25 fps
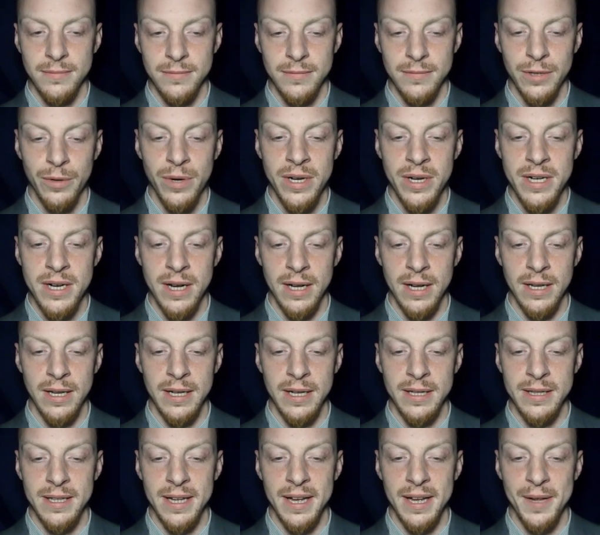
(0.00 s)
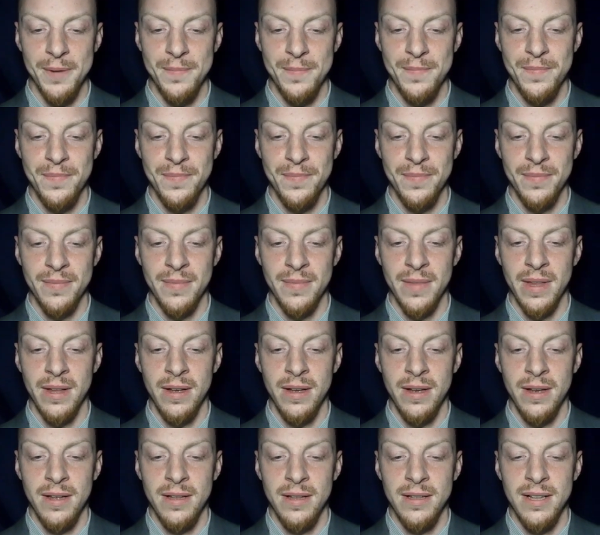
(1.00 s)
Go ahead and highlight that.
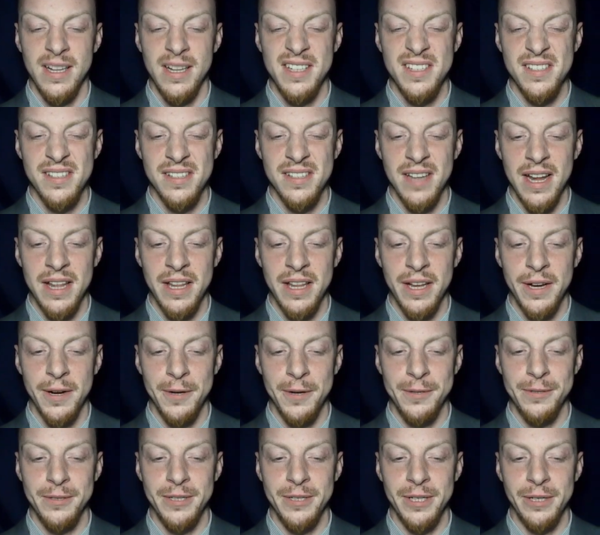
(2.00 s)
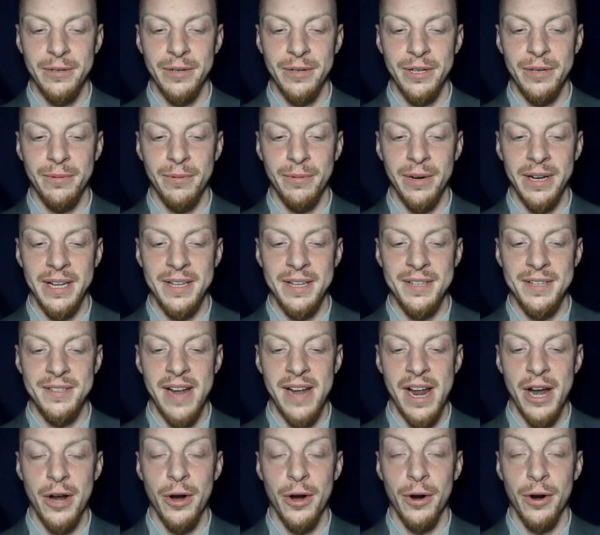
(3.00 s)
That's slightly contradictory to what he
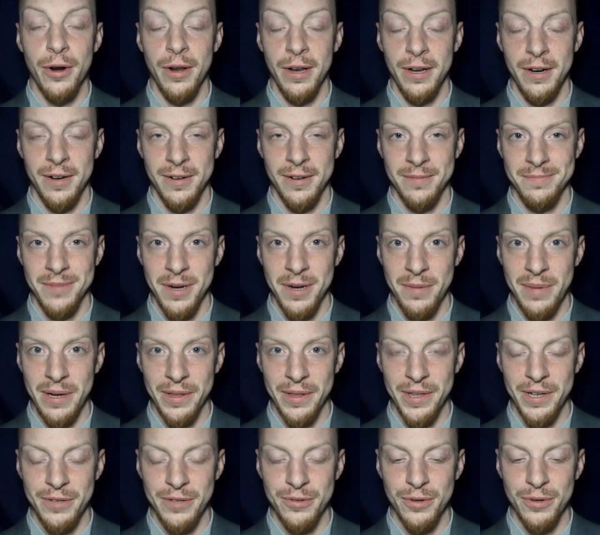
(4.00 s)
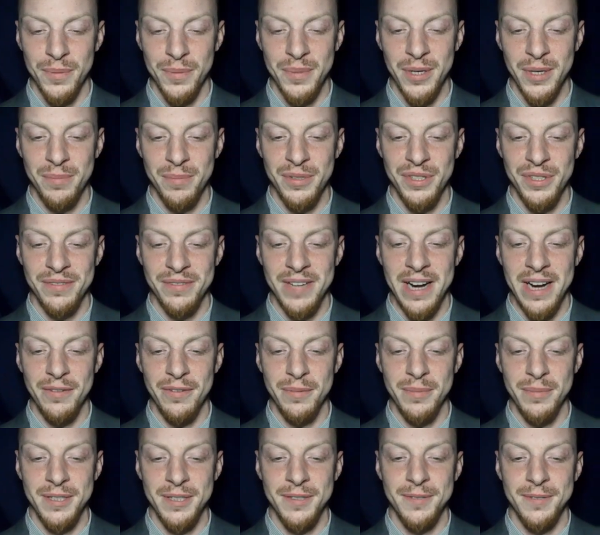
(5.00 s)
stated earlier about the sole purpose of
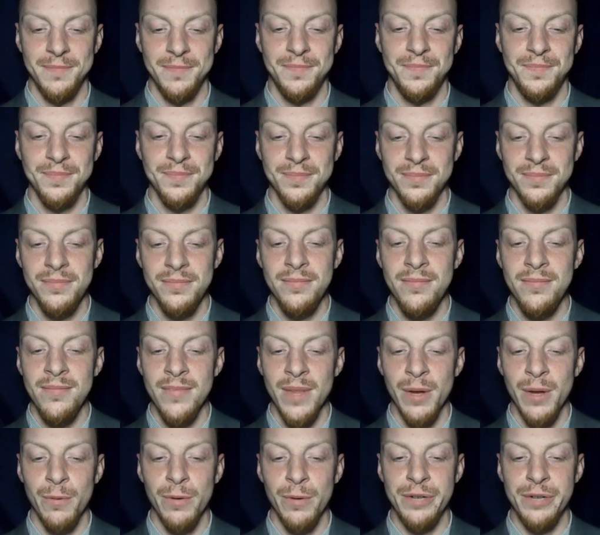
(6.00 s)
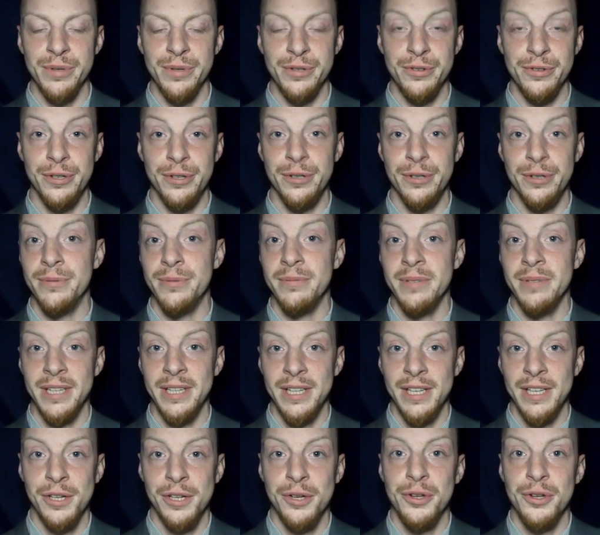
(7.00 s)
government, which was to
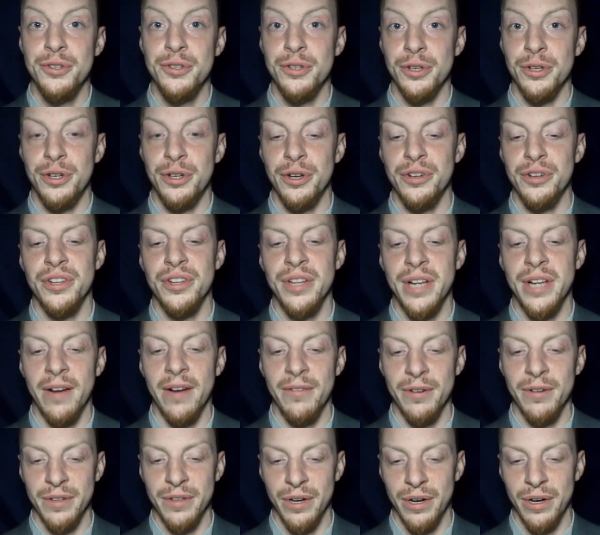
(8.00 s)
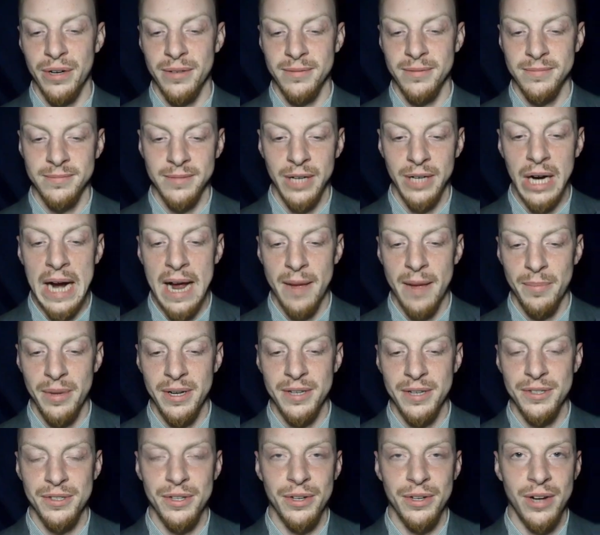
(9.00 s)
secure to the governed their
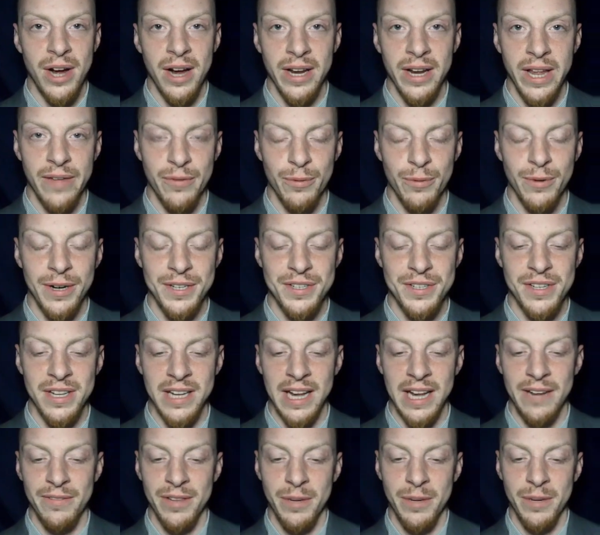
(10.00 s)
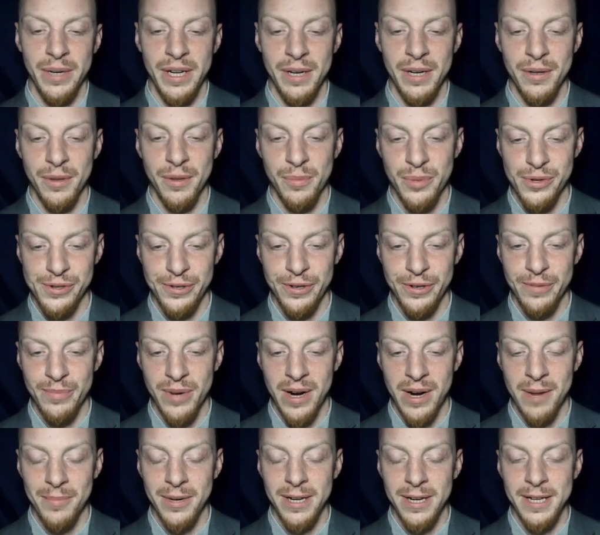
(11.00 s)
happiness, their God-given rights to life, liberty, and the pursuit of
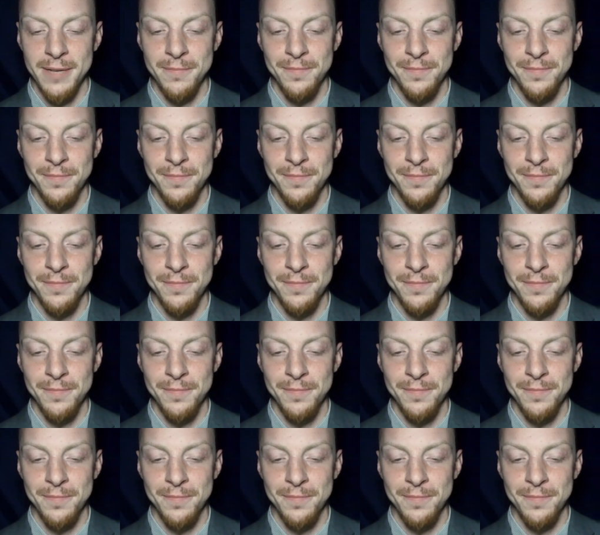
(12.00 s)
property.